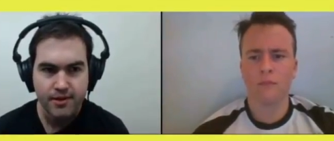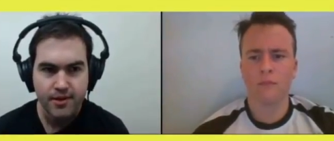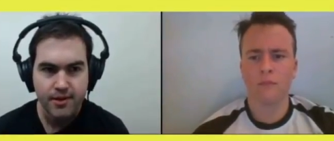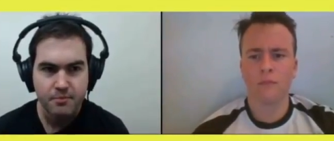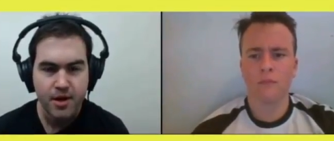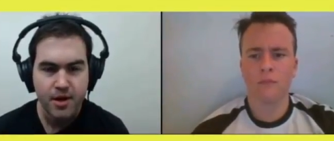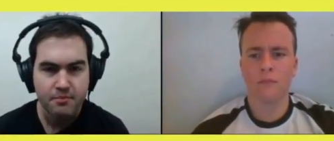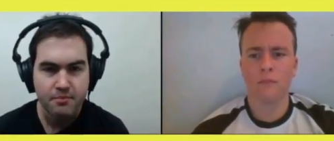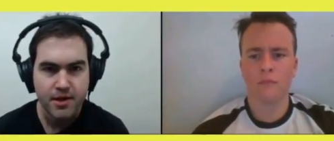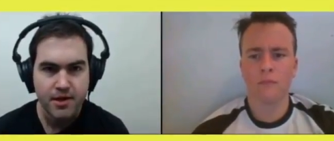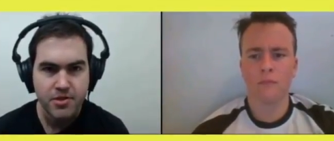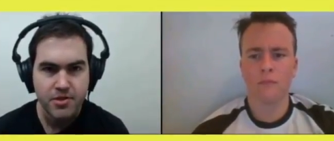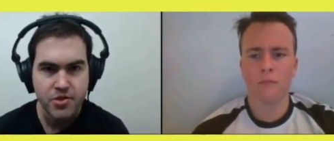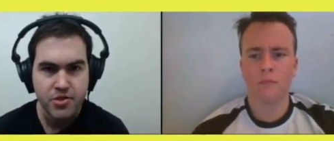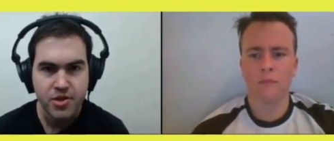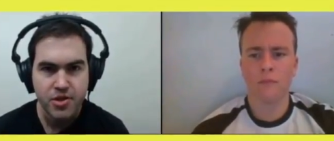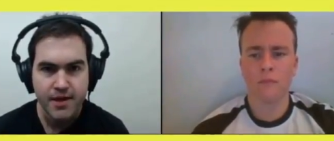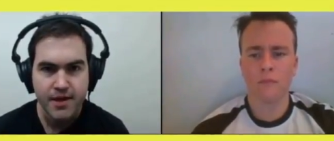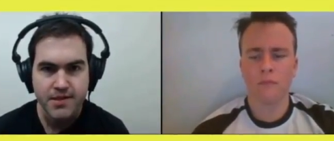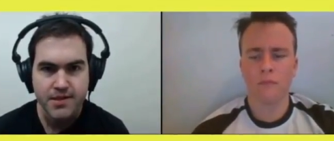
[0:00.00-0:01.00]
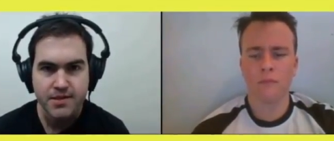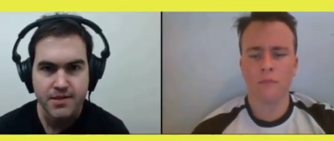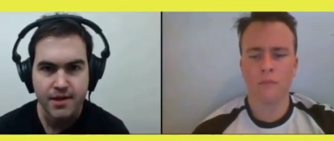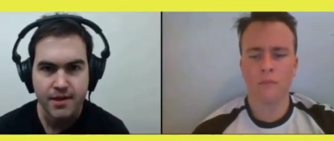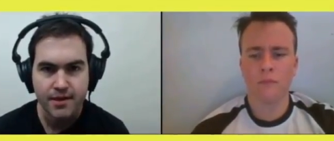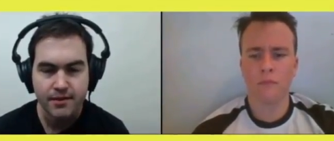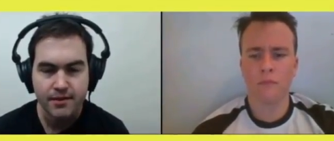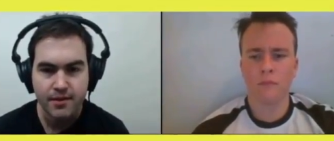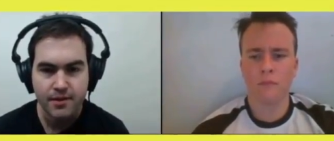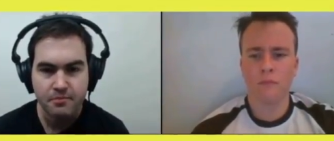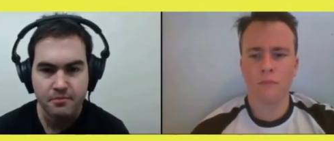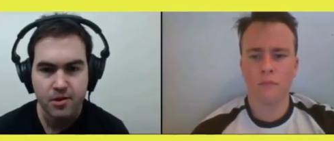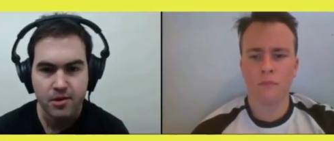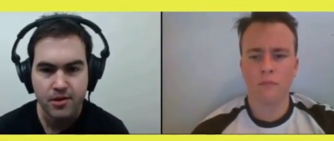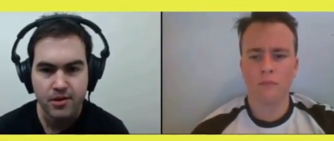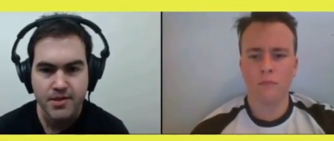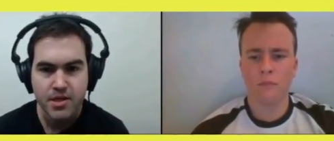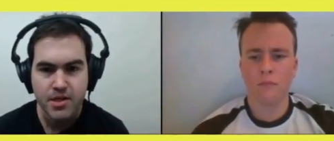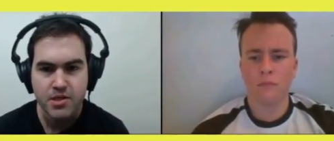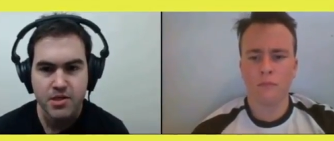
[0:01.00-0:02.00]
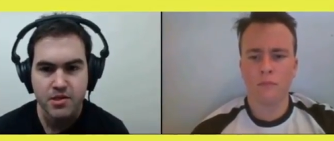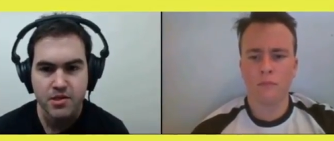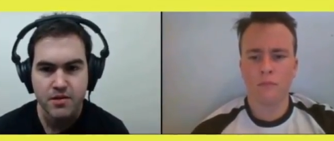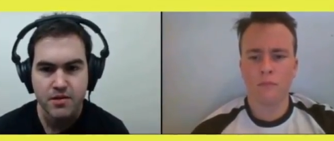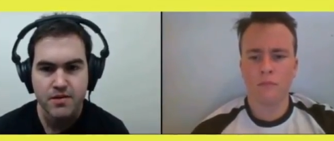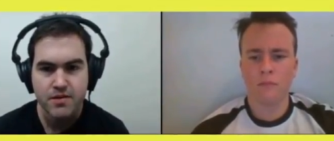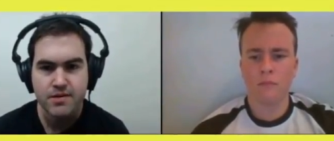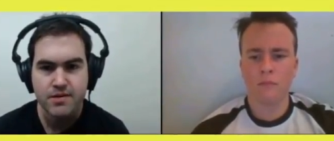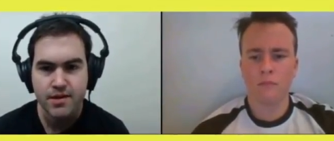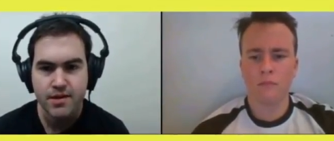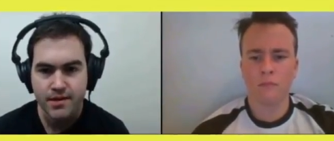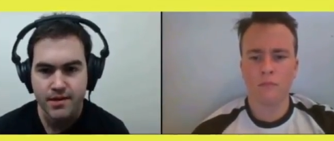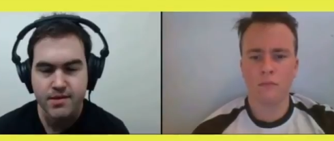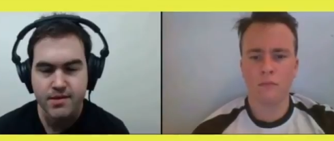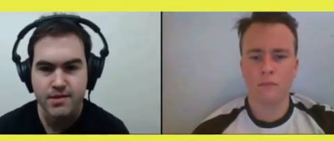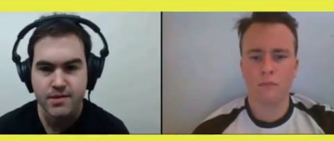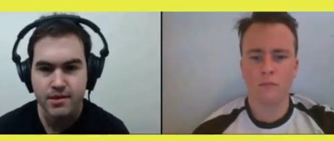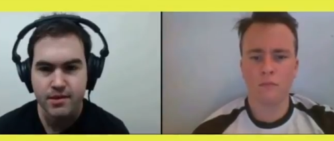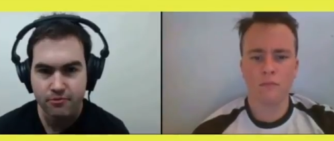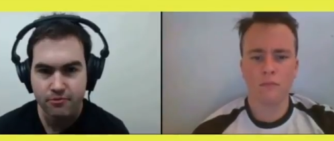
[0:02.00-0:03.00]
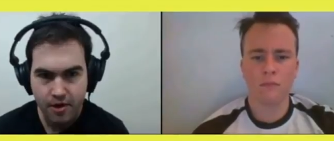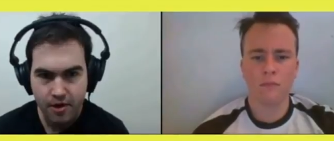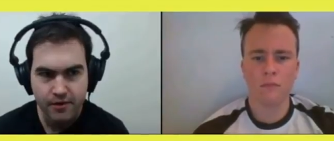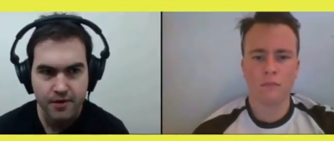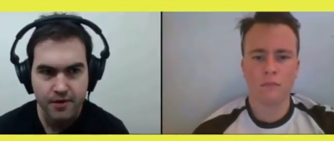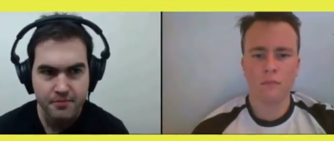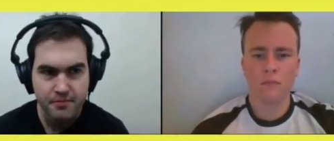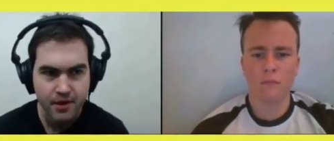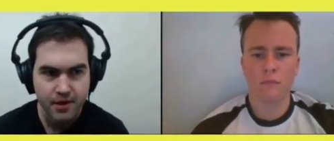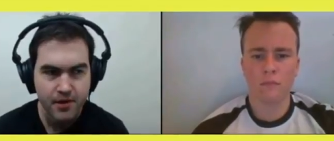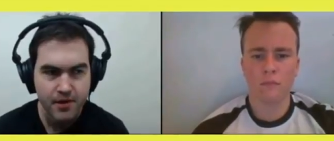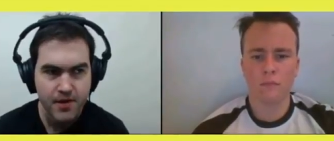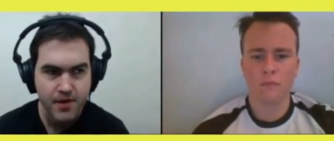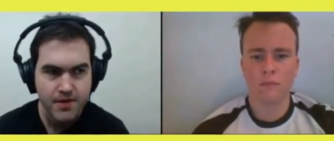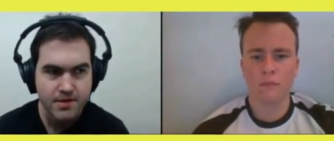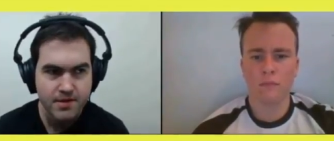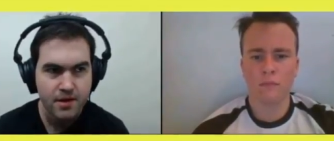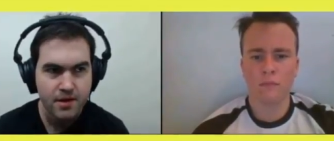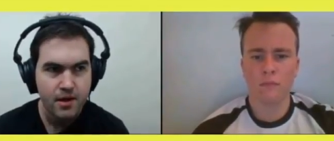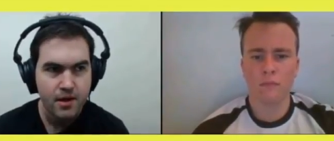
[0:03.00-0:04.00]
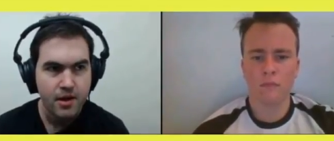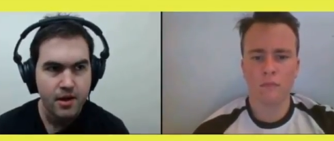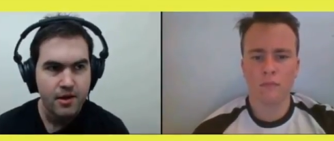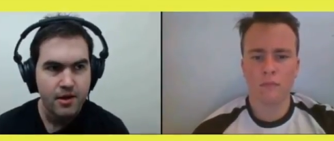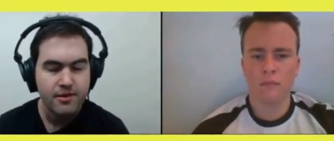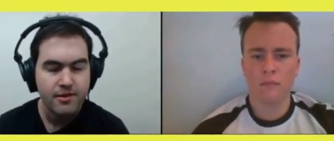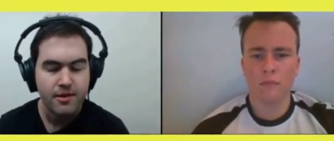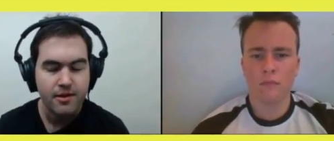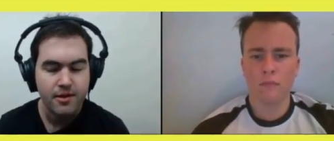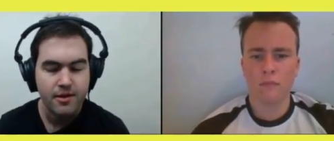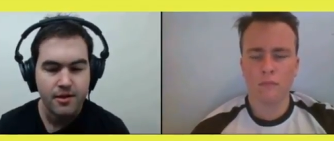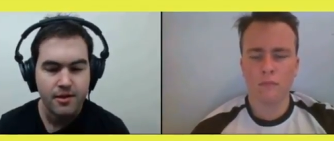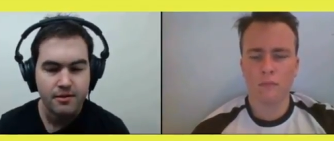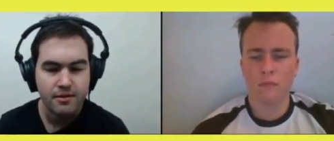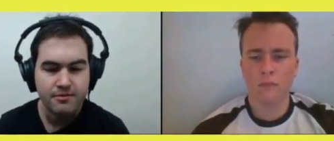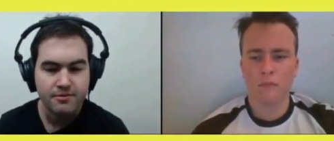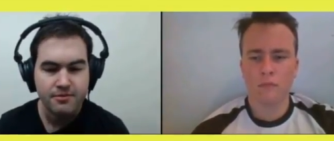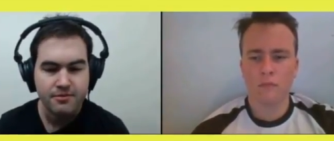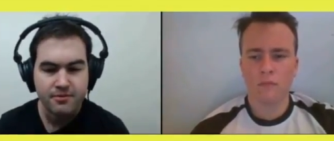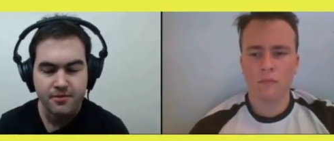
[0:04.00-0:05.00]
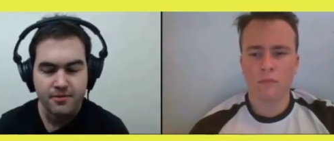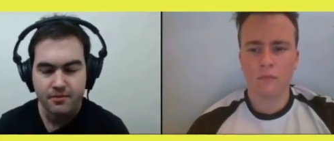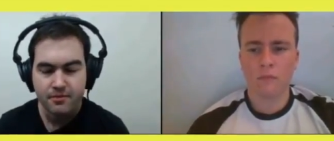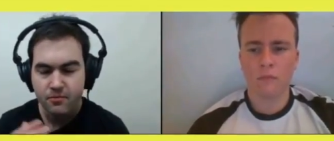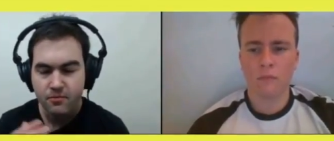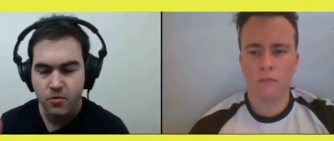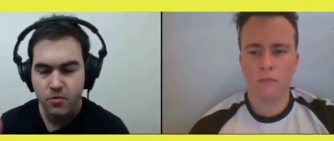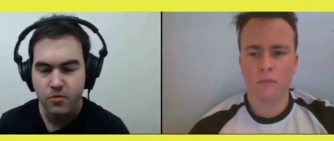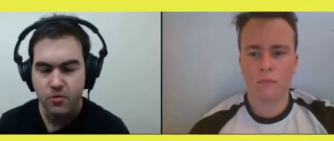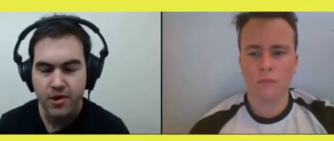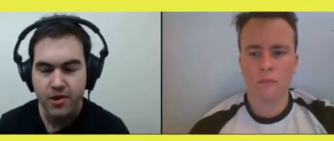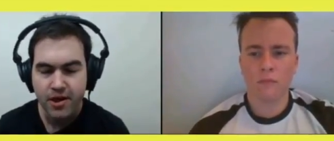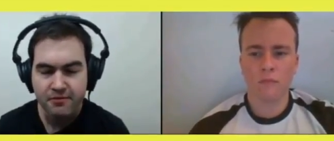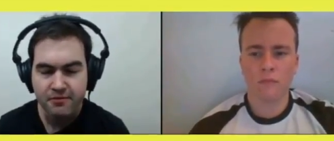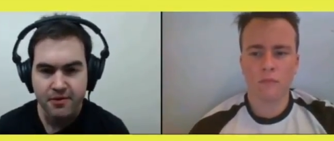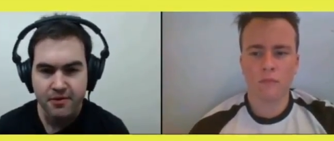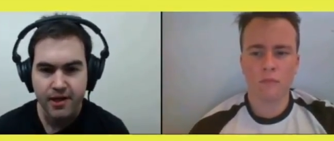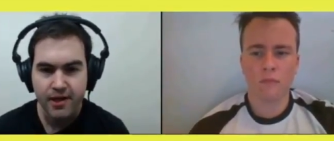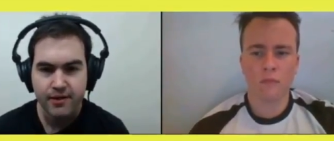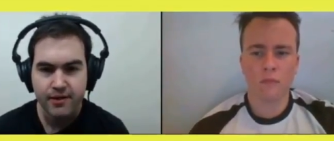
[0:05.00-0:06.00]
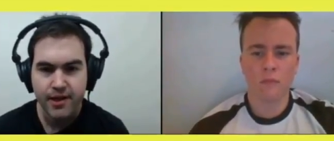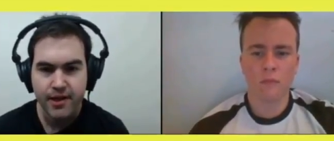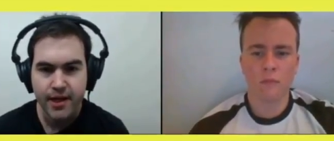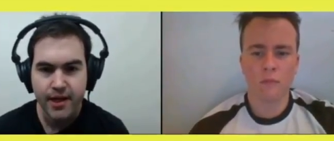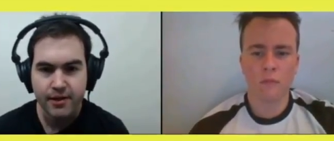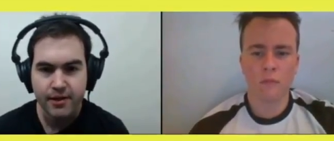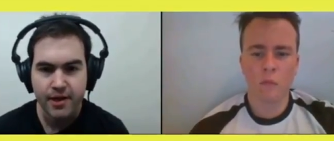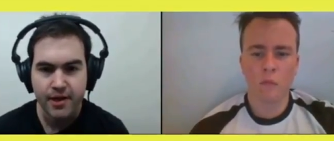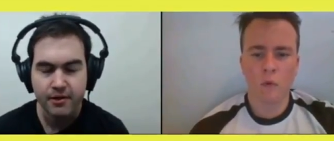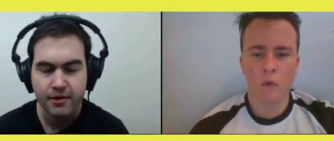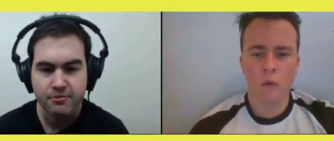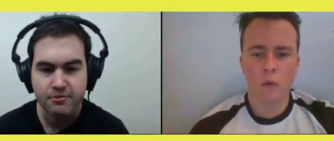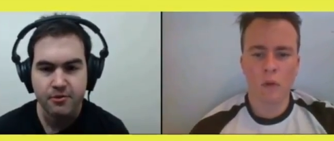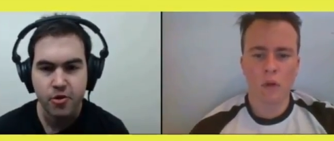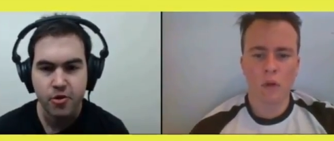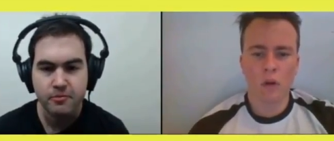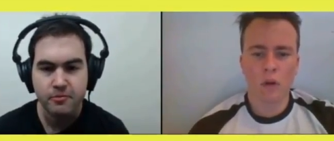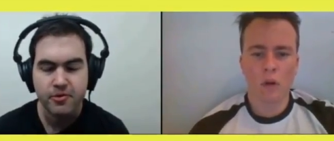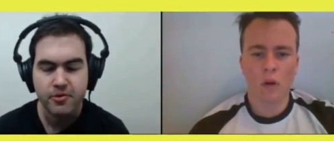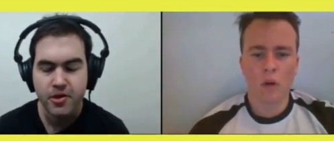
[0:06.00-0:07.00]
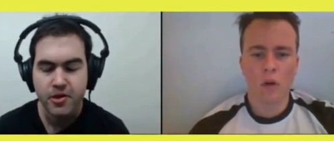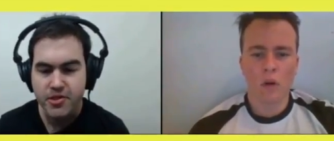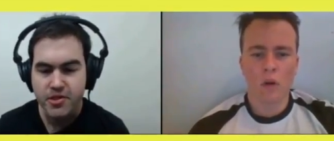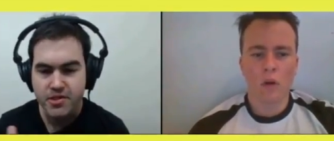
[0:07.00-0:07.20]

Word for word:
Speaker 1: public's trust in the politicians is eroded because the what I've been hearing from you know just